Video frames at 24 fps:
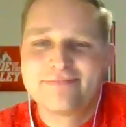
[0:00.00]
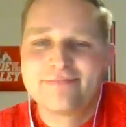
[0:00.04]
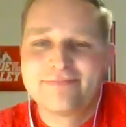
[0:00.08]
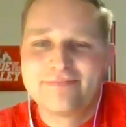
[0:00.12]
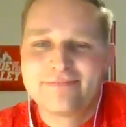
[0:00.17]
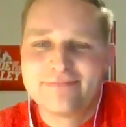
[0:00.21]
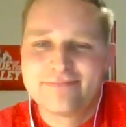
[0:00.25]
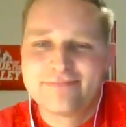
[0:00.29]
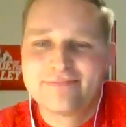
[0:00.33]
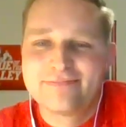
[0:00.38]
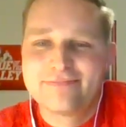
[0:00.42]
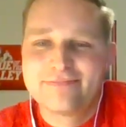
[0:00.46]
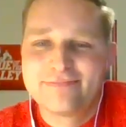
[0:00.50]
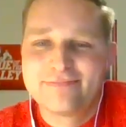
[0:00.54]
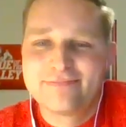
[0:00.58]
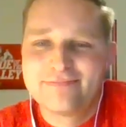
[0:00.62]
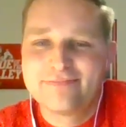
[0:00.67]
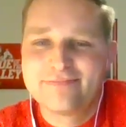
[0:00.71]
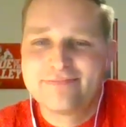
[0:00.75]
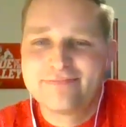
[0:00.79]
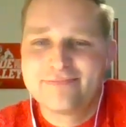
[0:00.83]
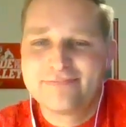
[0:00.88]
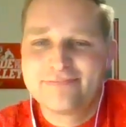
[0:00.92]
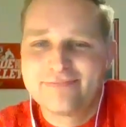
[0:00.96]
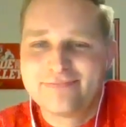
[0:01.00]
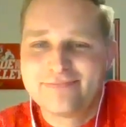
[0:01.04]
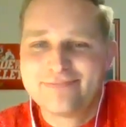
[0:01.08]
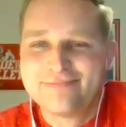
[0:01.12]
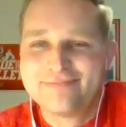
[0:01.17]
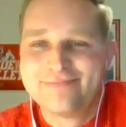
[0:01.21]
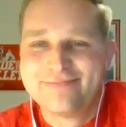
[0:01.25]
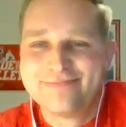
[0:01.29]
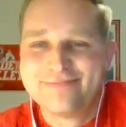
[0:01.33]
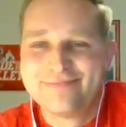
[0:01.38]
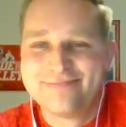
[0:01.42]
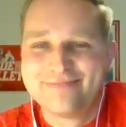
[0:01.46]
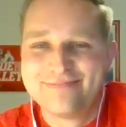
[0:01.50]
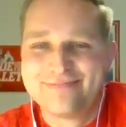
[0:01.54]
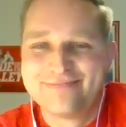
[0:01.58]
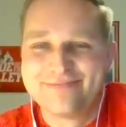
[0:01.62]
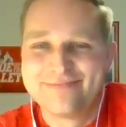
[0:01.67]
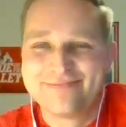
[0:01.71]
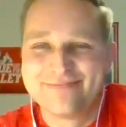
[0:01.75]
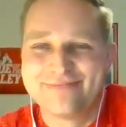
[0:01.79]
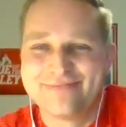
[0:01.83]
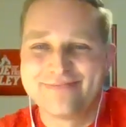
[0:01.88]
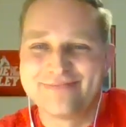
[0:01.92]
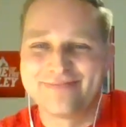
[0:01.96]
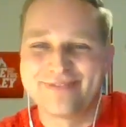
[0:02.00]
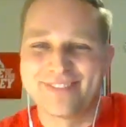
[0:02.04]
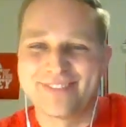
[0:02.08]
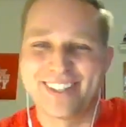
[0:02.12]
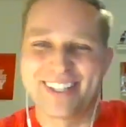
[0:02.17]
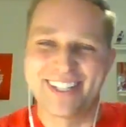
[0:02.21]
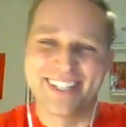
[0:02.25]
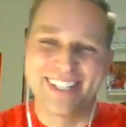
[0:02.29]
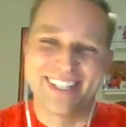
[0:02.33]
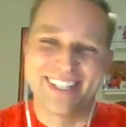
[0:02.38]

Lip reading: No words are spoken by the person on screen.